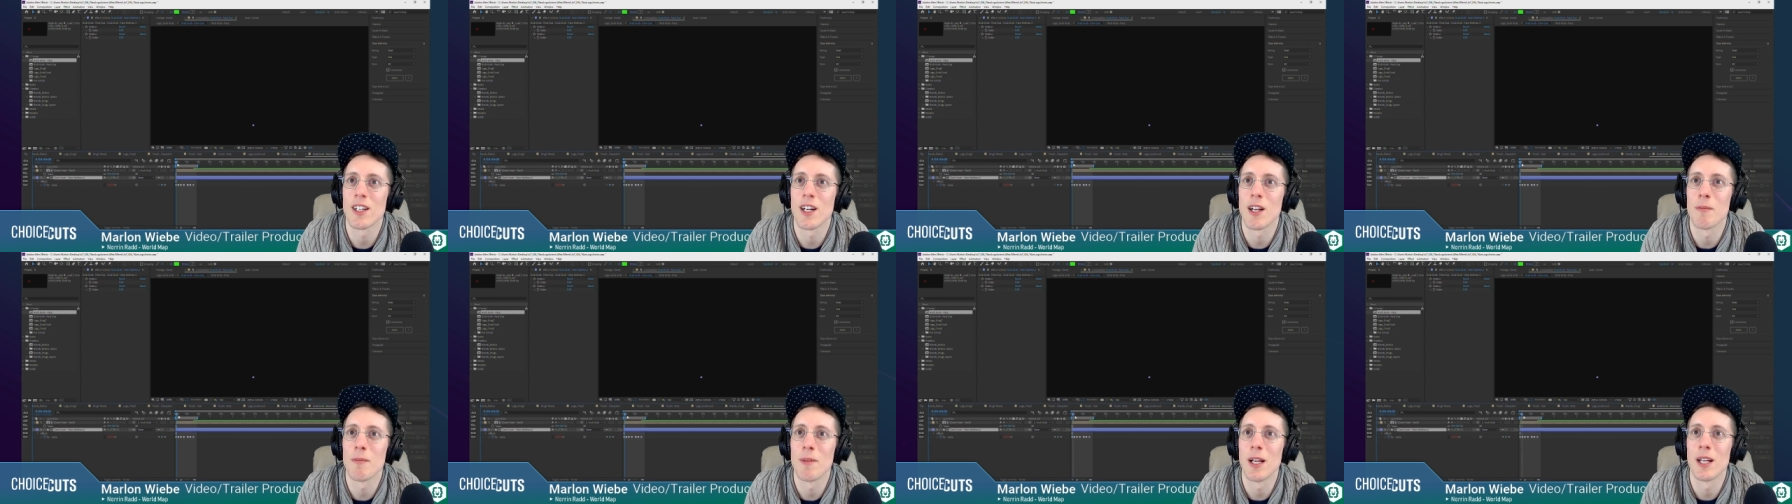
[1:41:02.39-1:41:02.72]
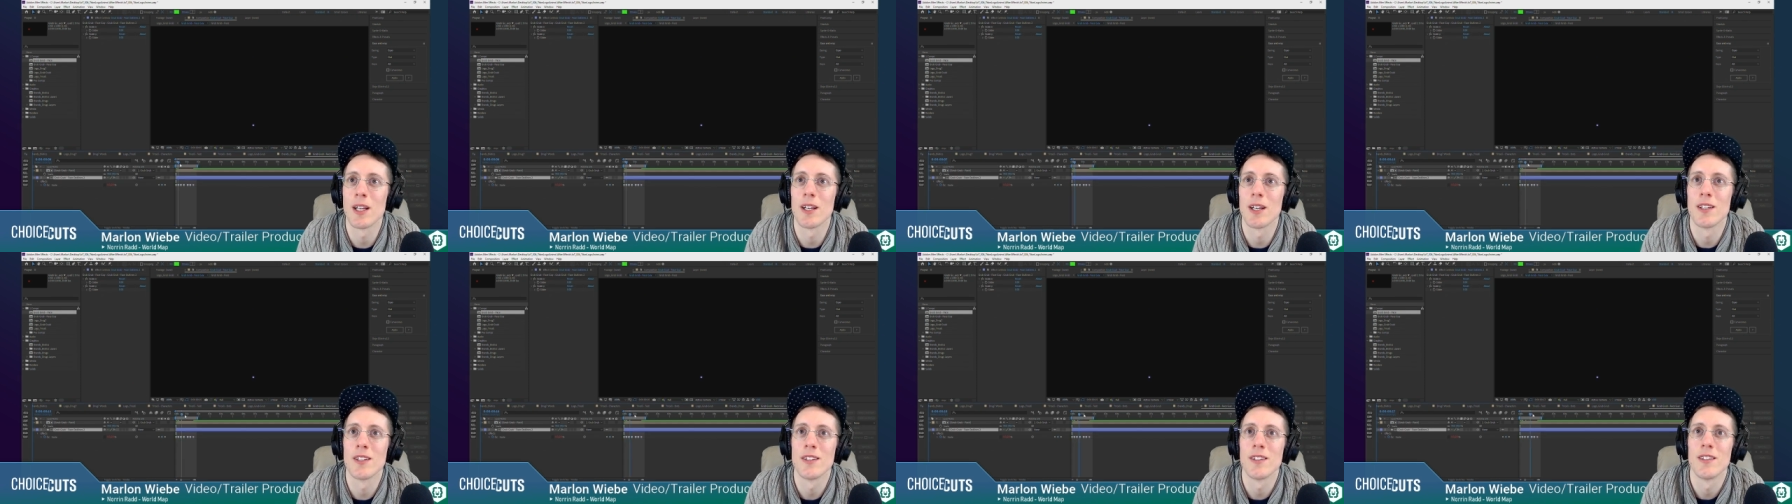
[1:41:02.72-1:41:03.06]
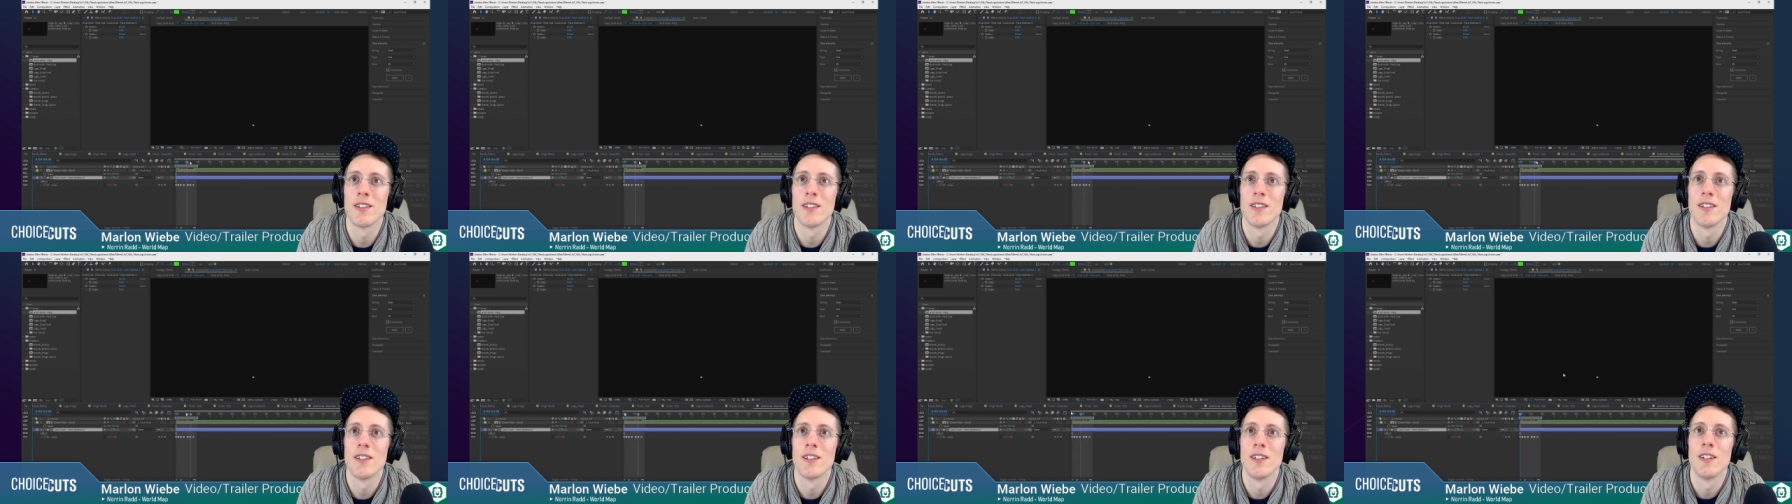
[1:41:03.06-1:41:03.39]
made
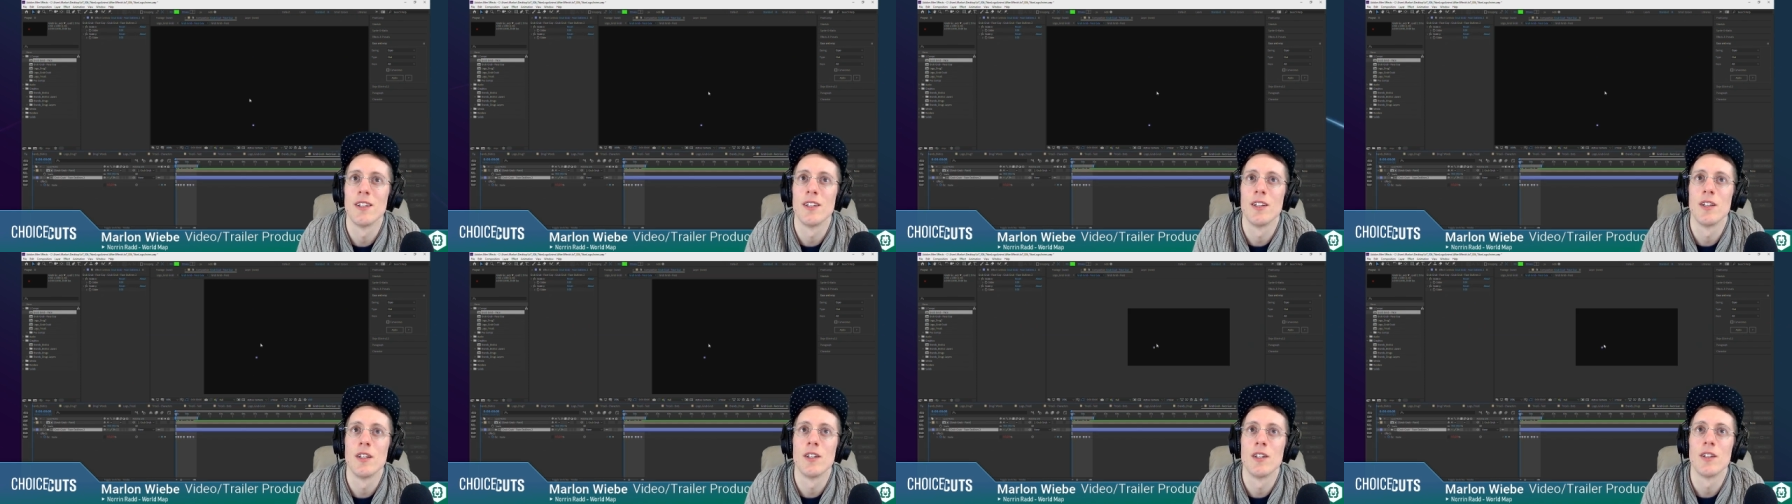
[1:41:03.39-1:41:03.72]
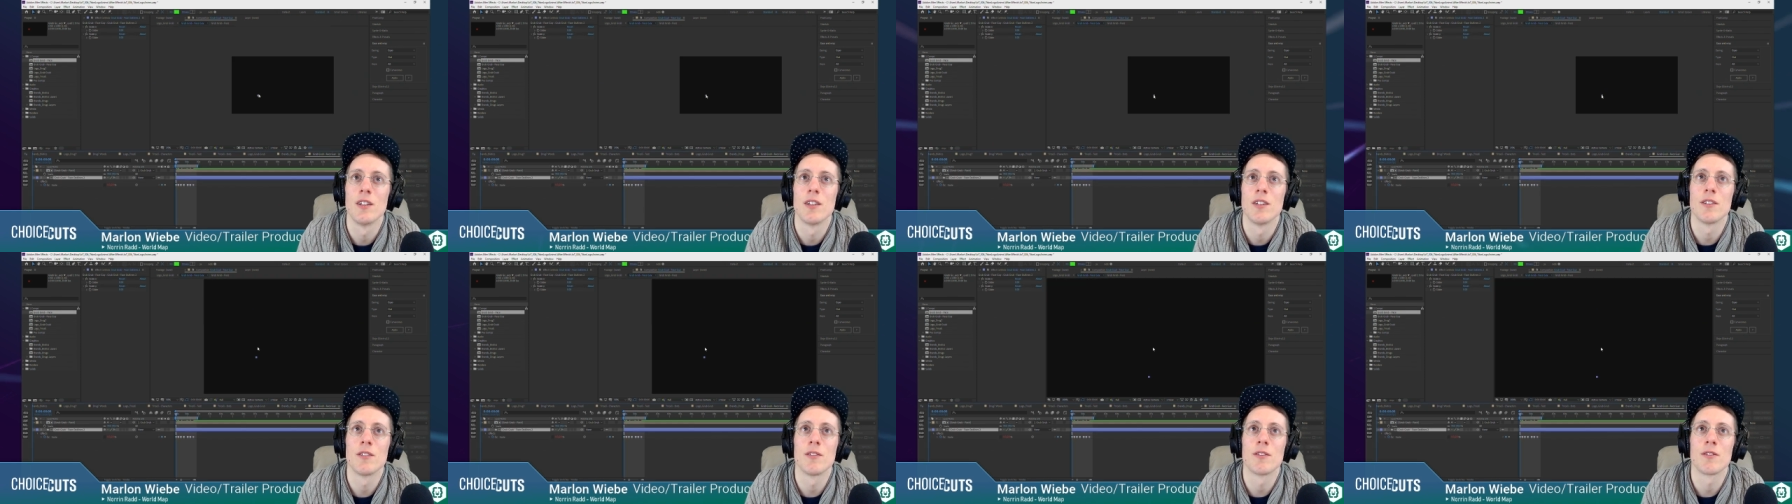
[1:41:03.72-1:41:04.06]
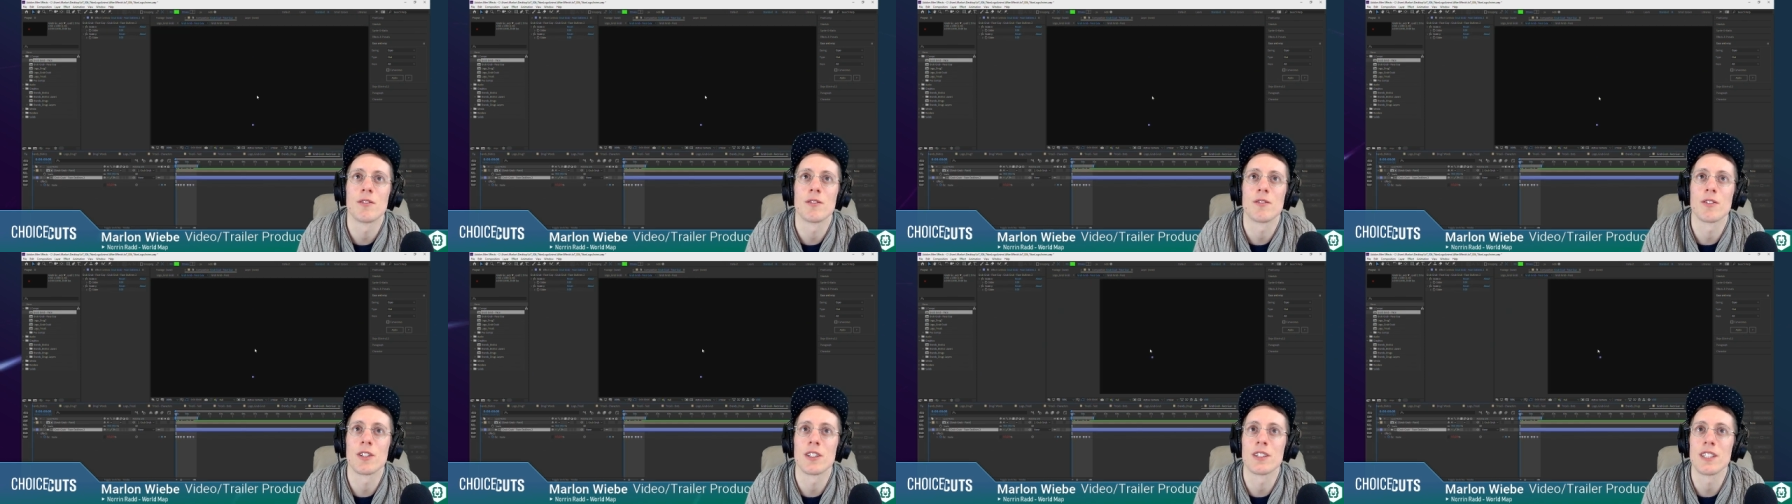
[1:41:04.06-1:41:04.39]

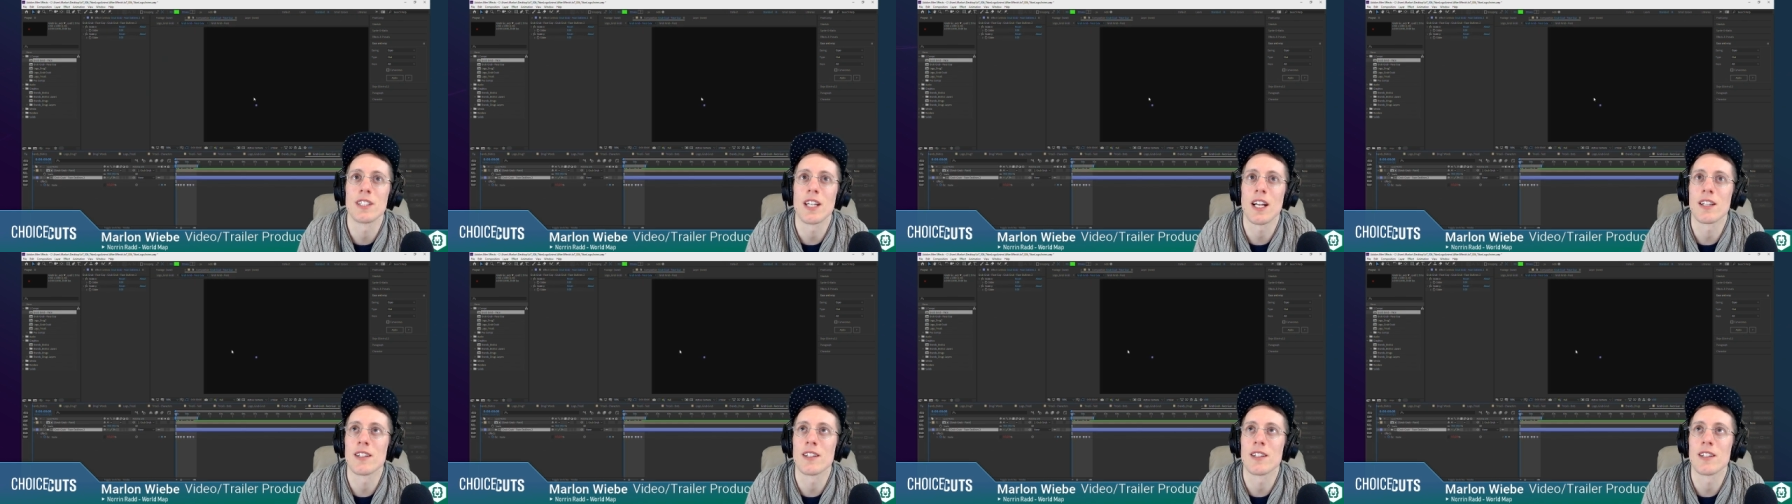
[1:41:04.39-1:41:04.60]
for exactly